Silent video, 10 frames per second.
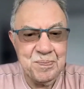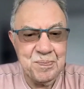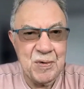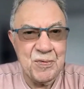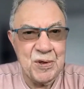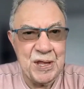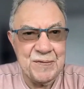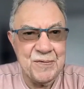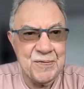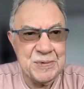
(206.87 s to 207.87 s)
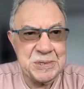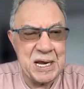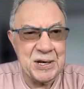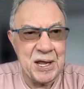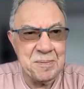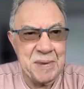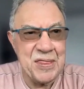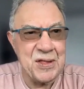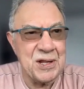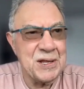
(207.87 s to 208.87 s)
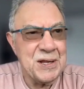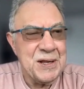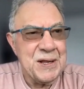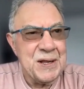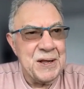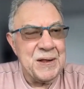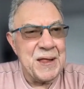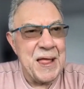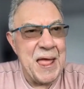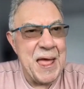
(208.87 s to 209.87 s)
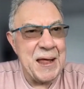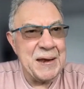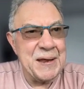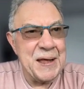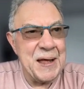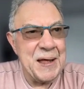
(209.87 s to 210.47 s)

before they settled on Bethel, and